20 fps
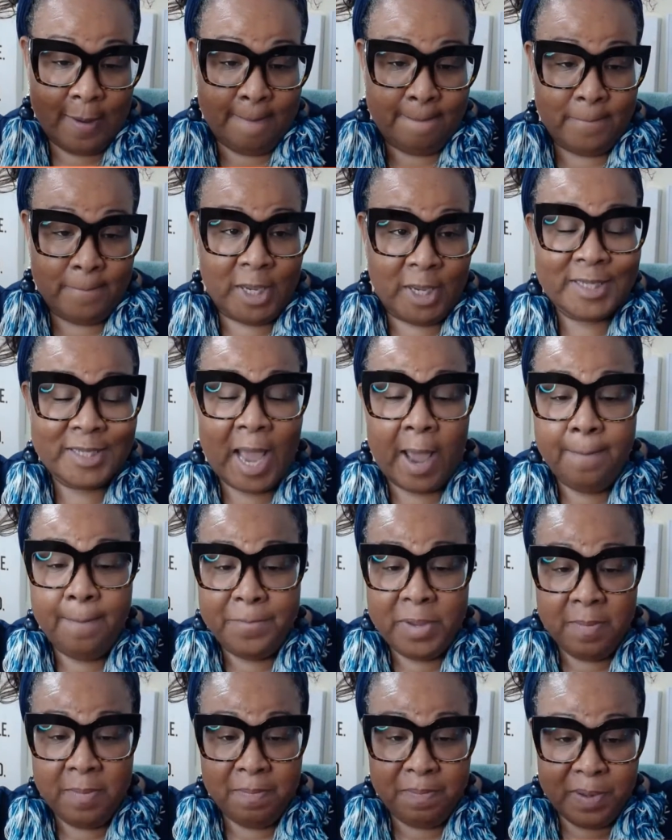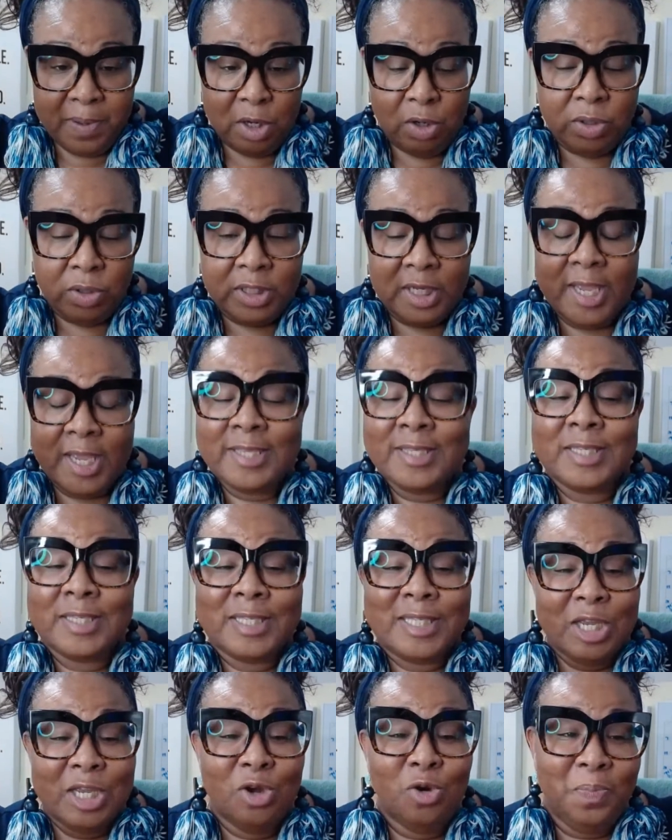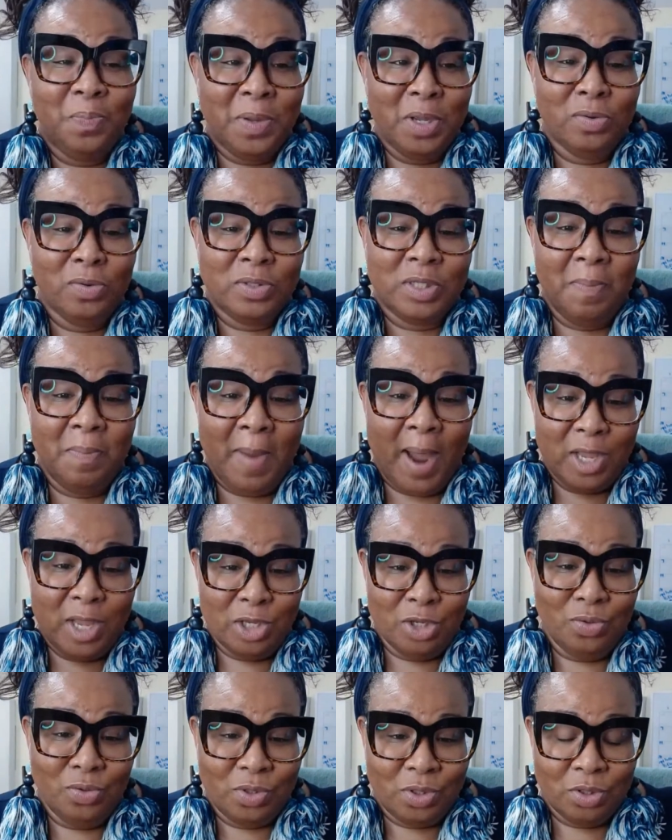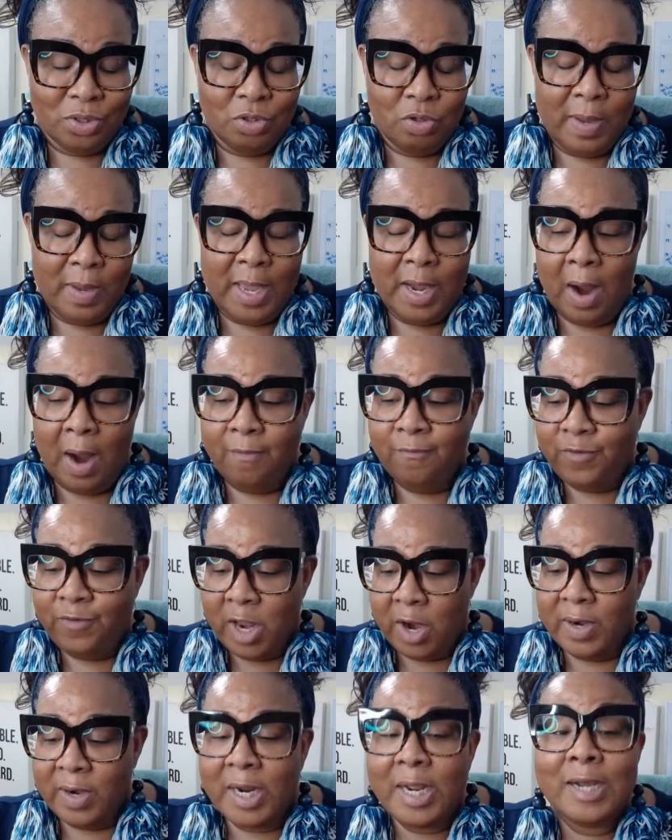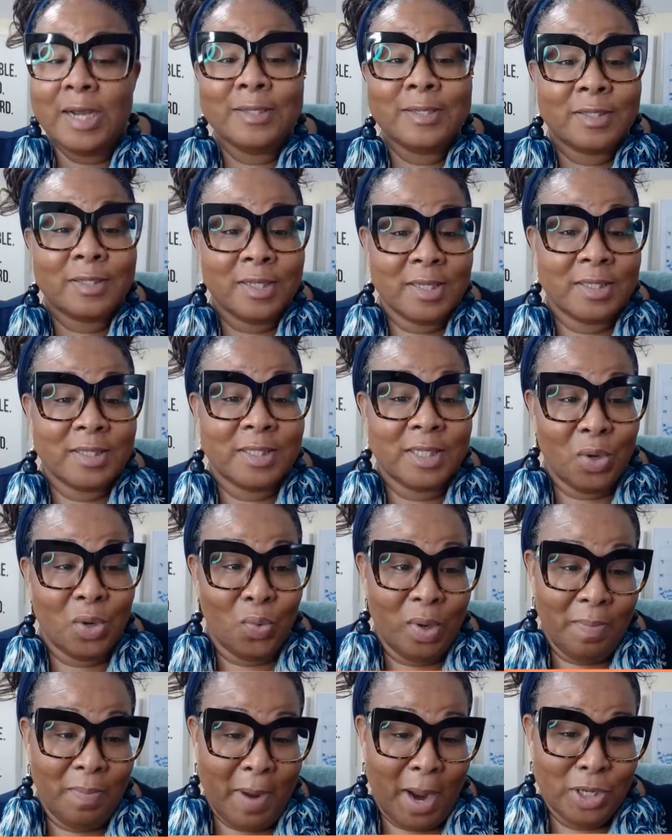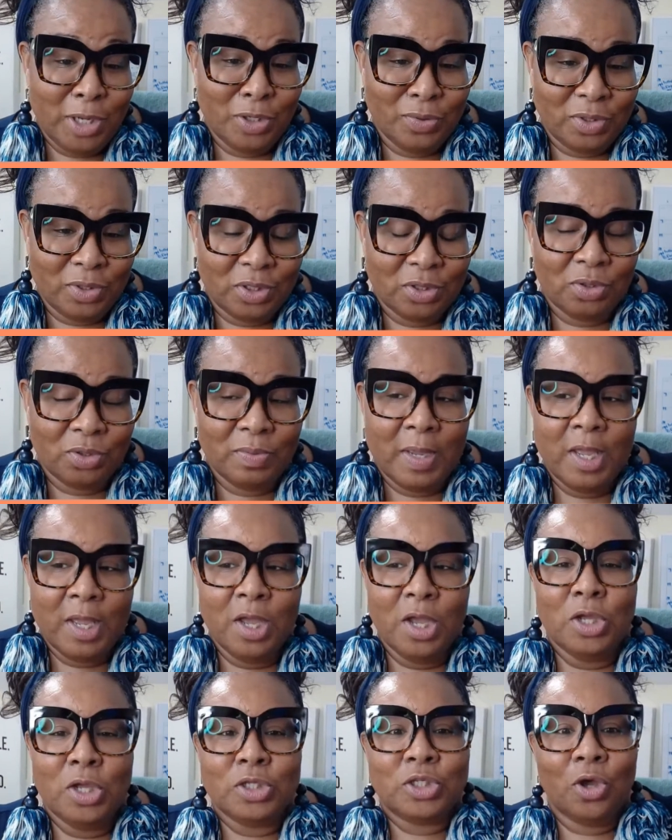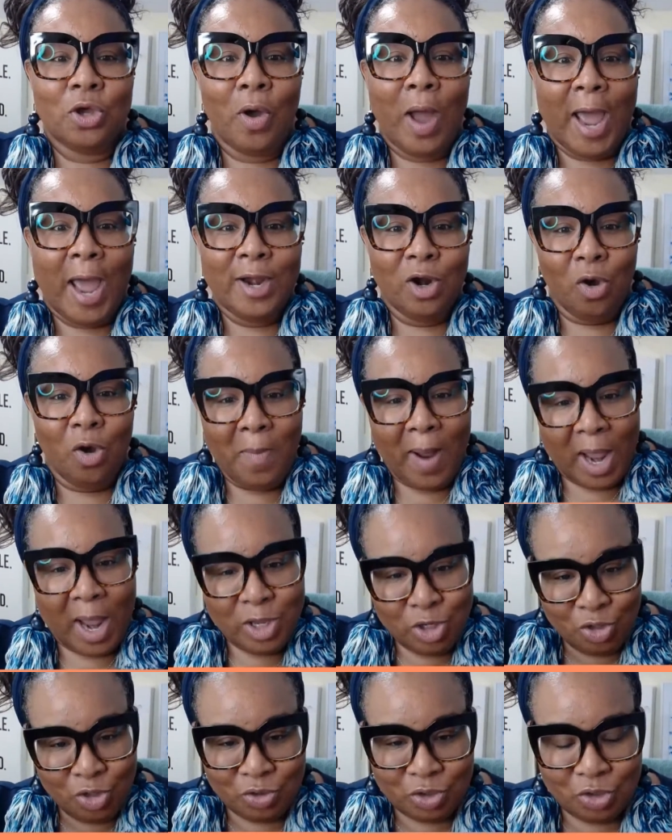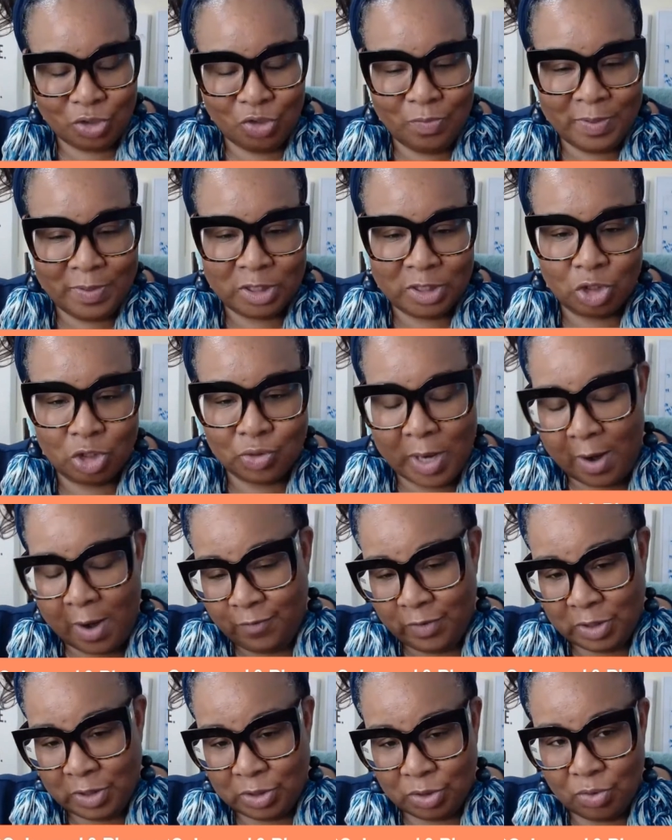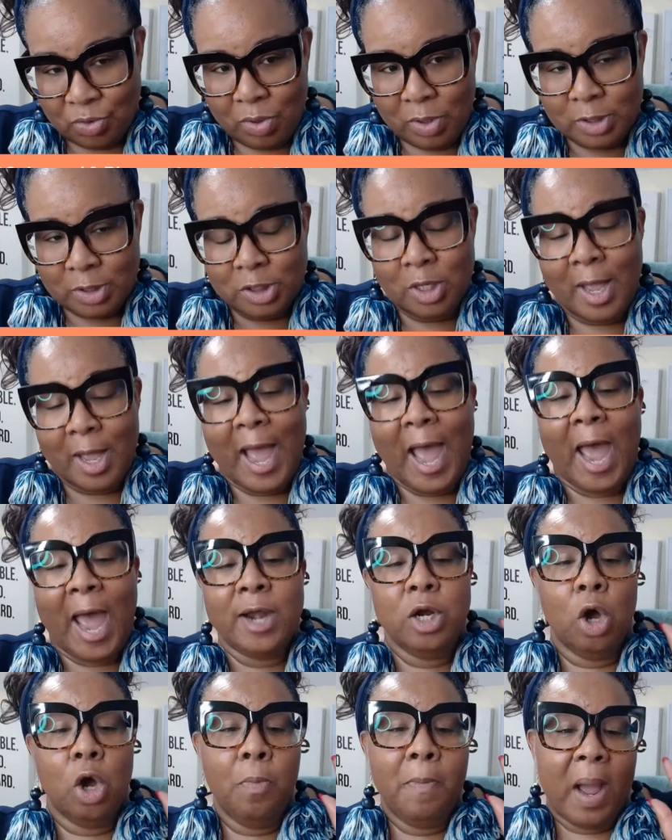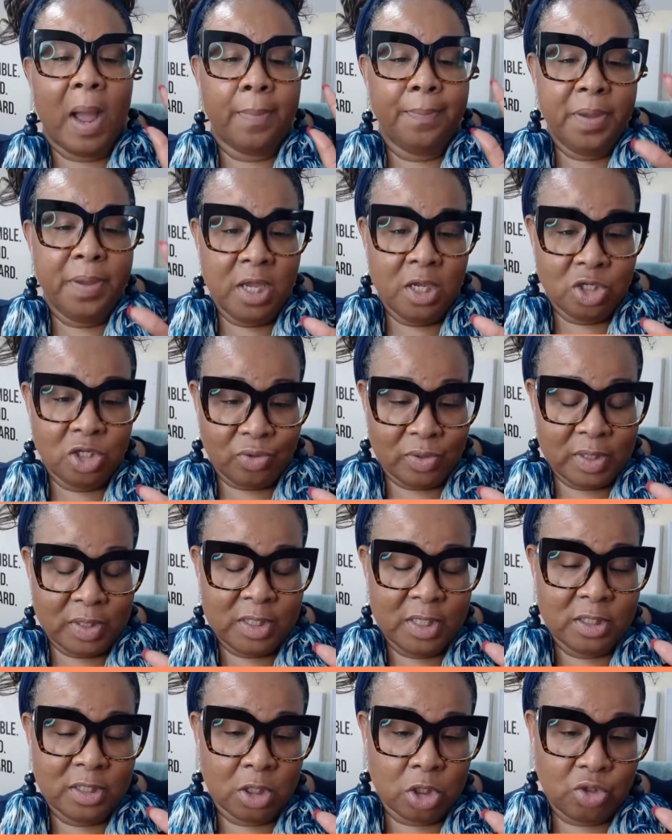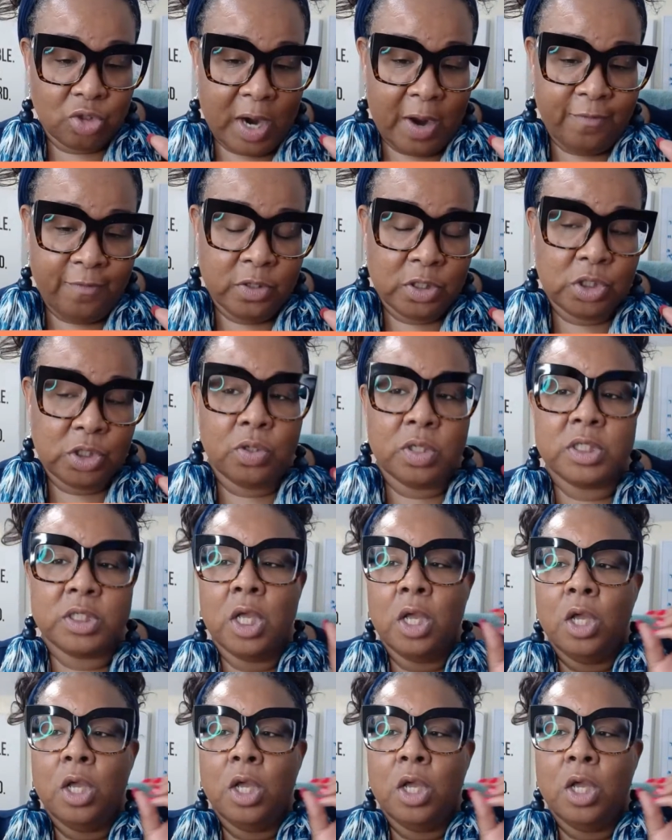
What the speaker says: because I've been building and still building my YouTube, and I'm very consistent with my YouTube. So I know my YouTube is a traffic source. I know my Pinterest is a traffic source.